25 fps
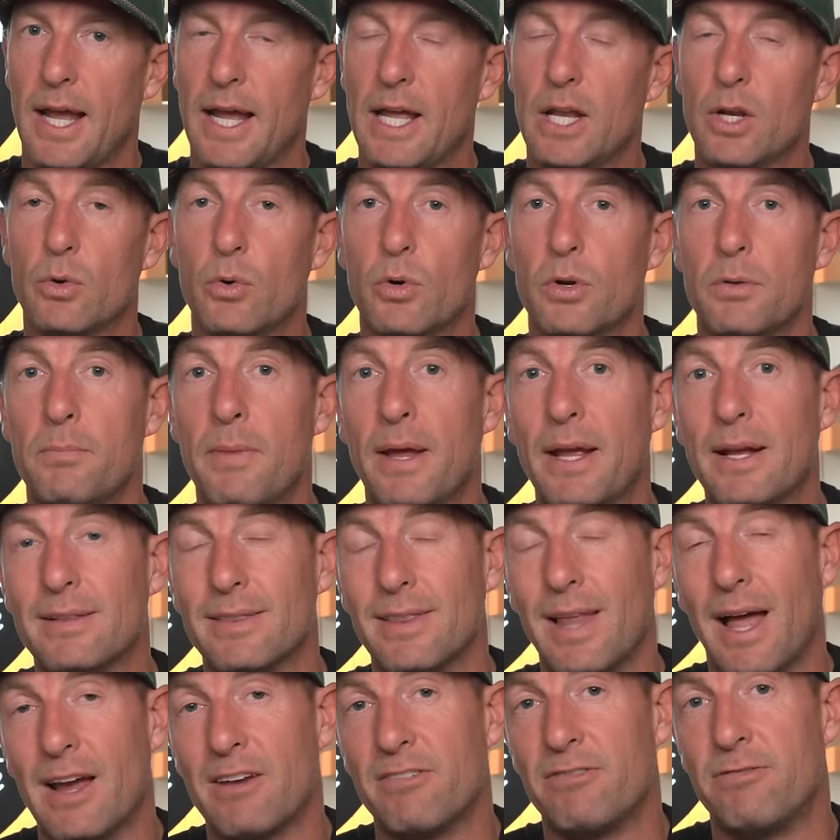and it would make
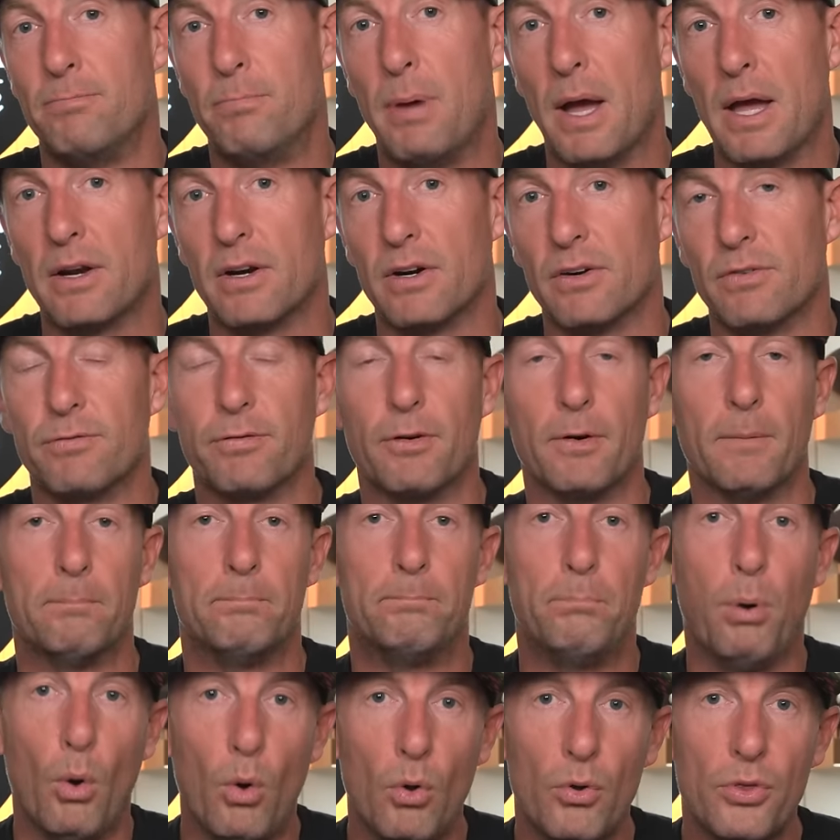life better for
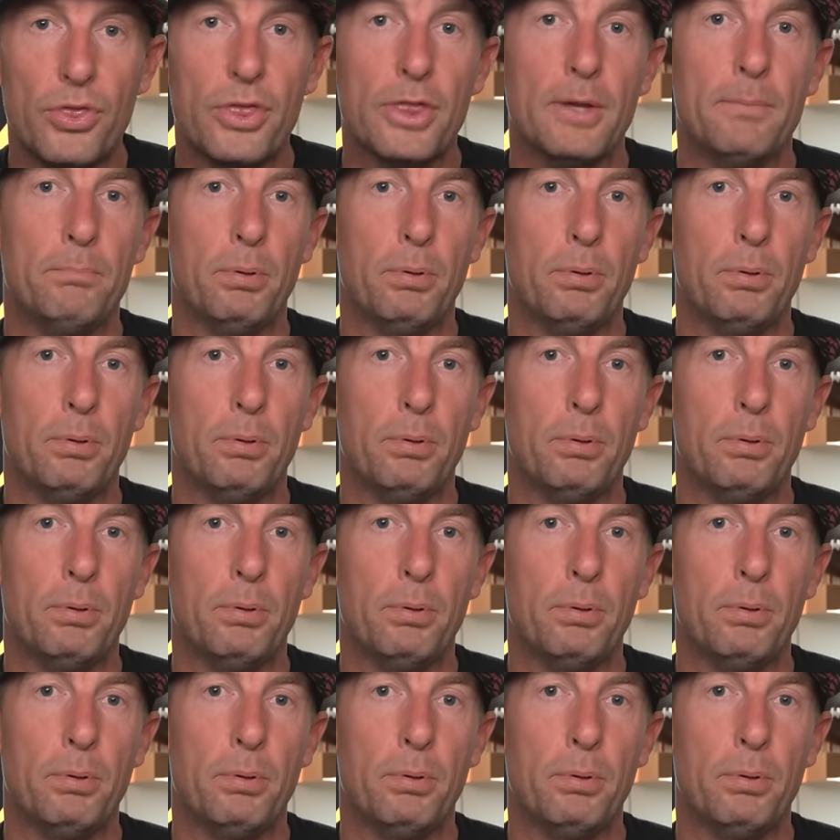both